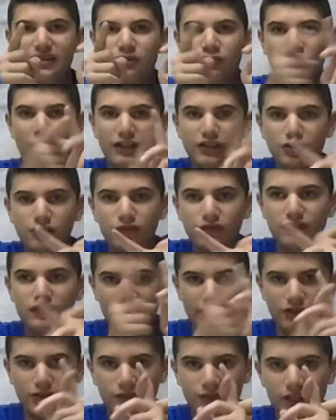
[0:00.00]
render
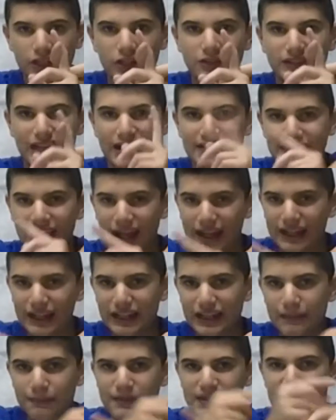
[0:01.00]
videos at
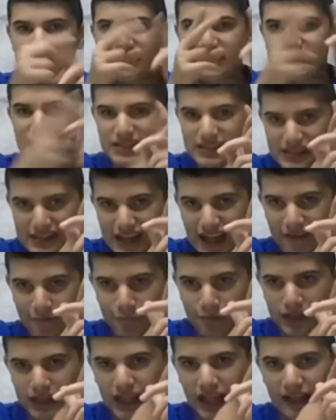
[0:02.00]
1080p, 60
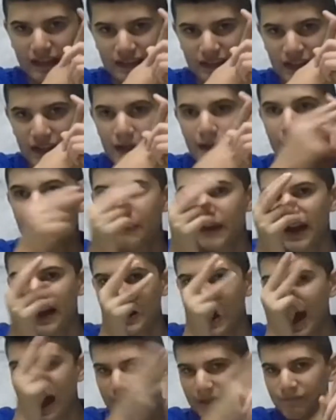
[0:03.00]
FPS,
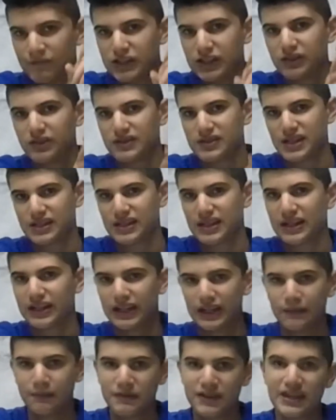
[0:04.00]
and edit videos at
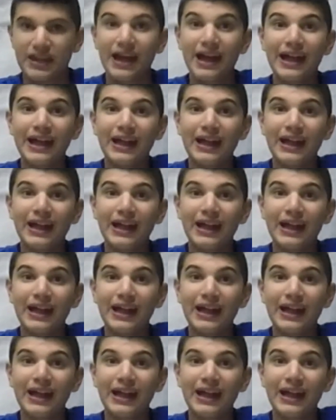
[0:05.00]
1080p.